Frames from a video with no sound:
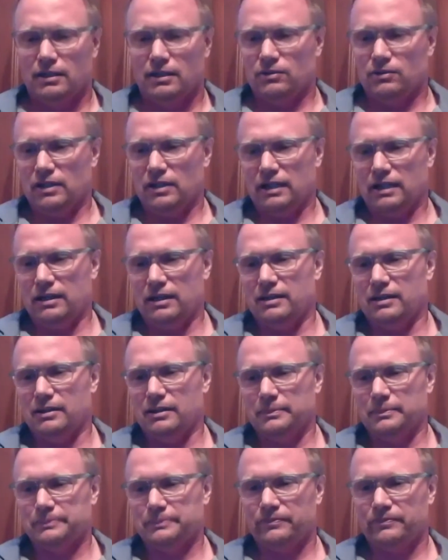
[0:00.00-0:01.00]

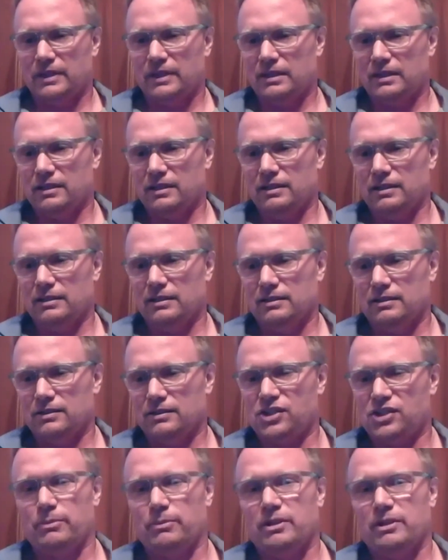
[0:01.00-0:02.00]
Um,
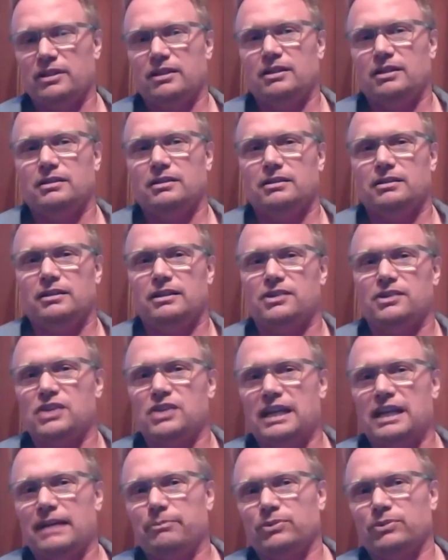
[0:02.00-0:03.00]
some of the
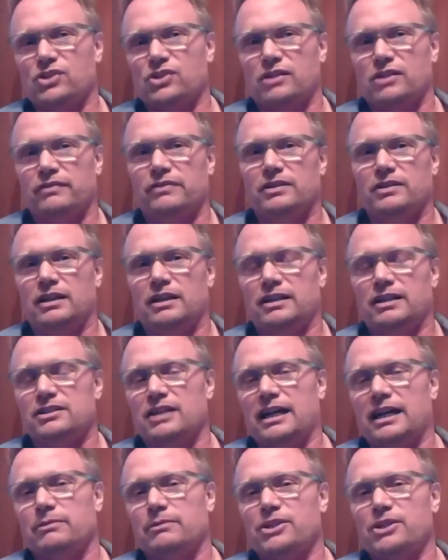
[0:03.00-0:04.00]
examples of
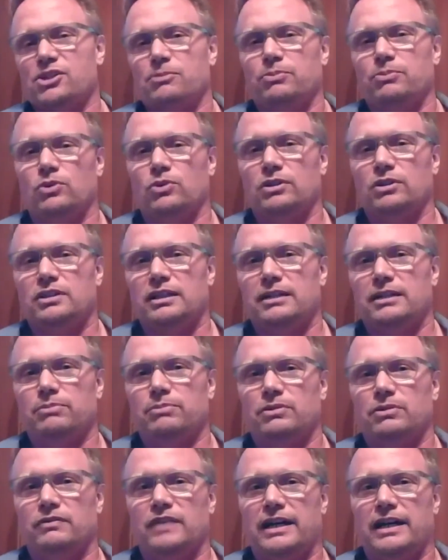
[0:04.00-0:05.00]
autonomy support they
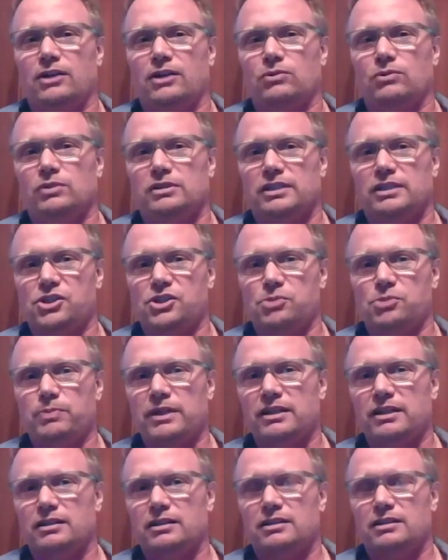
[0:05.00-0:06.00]
provide are really
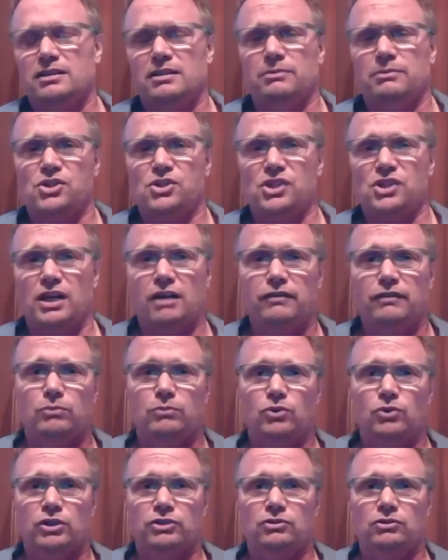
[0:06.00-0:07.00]
speaking to themselves
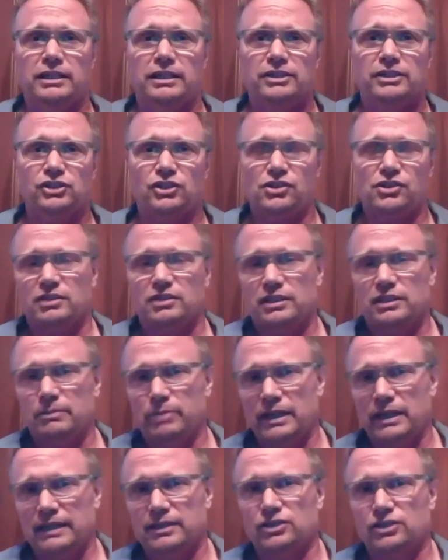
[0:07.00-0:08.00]
more graciously,
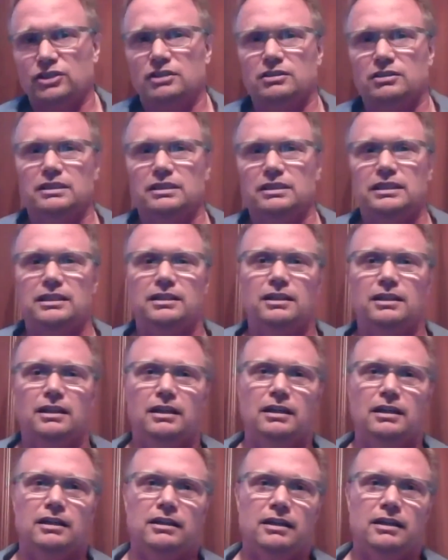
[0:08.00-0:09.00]
patiently,
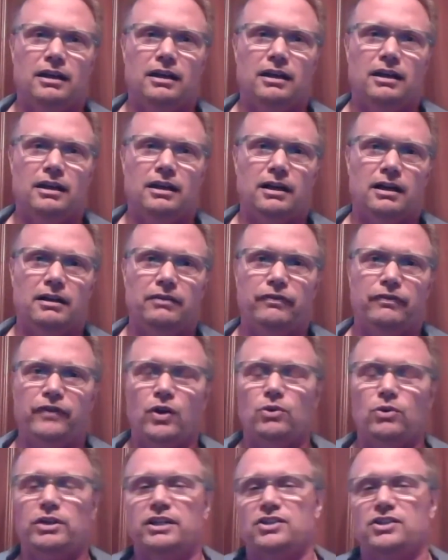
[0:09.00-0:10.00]
uh, uh,
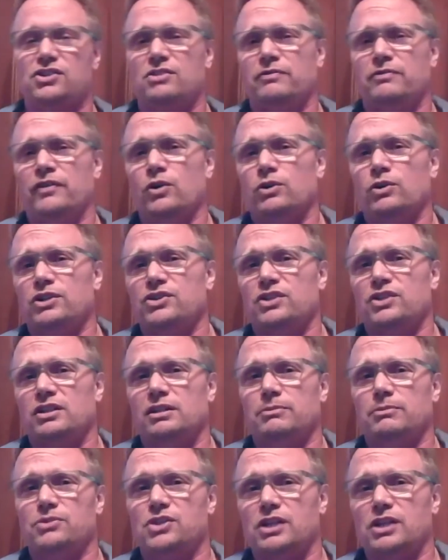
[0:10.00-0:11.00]
focus, focusing
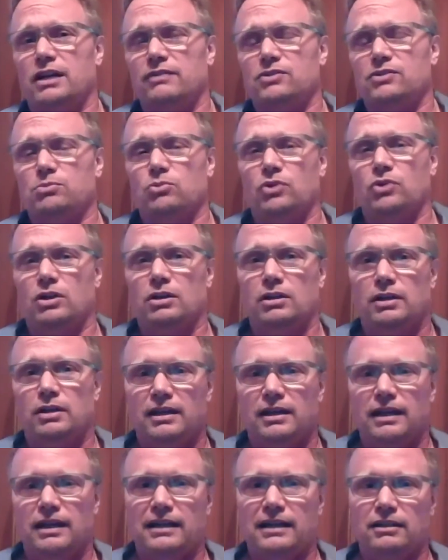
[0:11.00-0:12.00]
themselves more
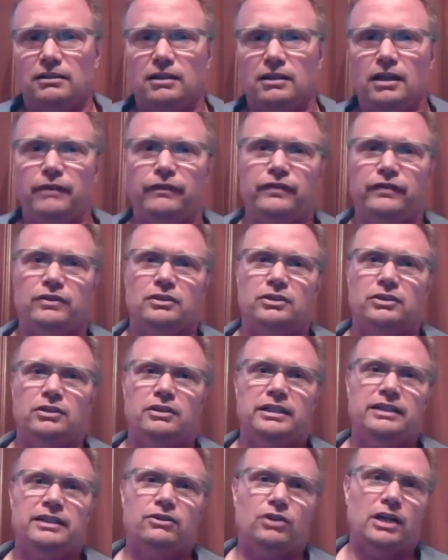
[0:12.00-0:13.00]
on a love for
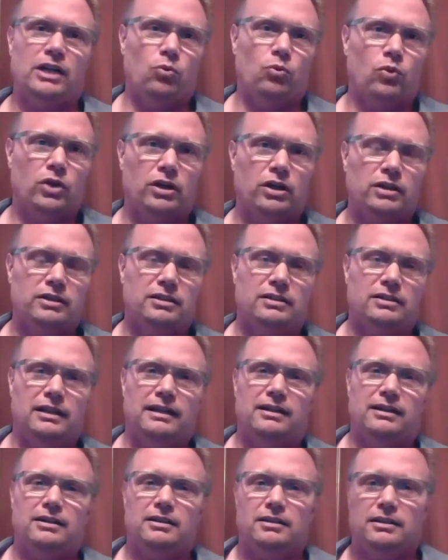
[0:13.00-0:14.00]
learning or at work,
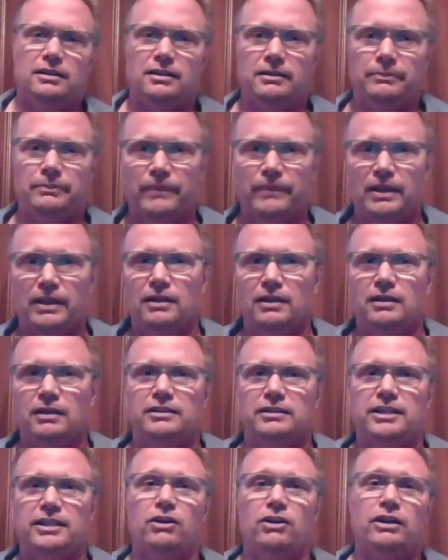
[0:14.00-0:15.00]
on um,
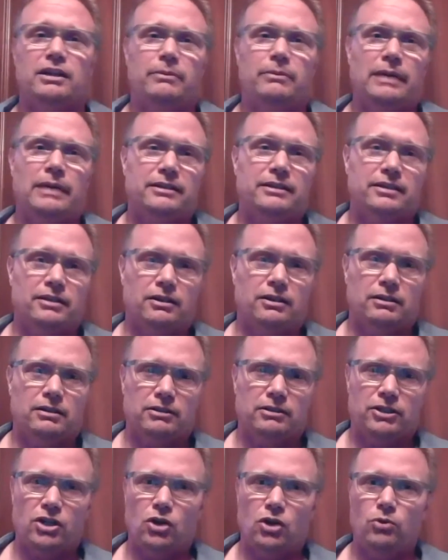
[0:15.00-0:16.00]
caring about their
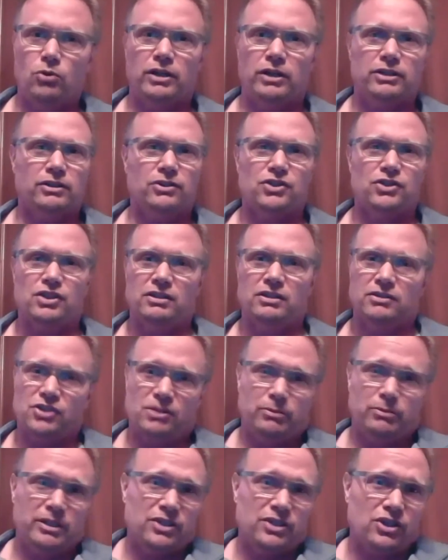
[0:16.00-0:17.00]
coworkers. And some
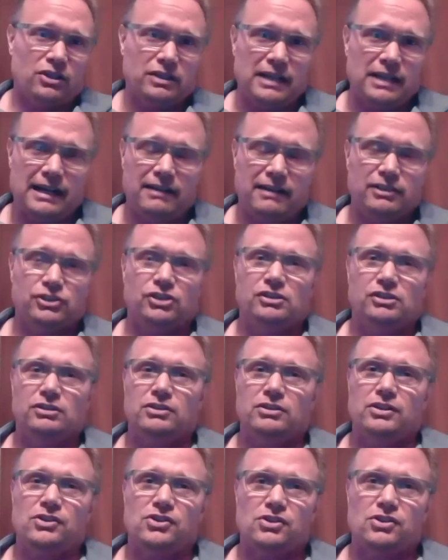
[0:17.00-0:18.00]
of these are college
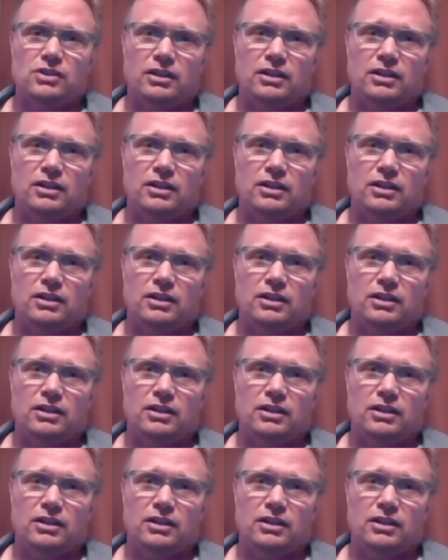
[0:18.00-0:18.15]
students.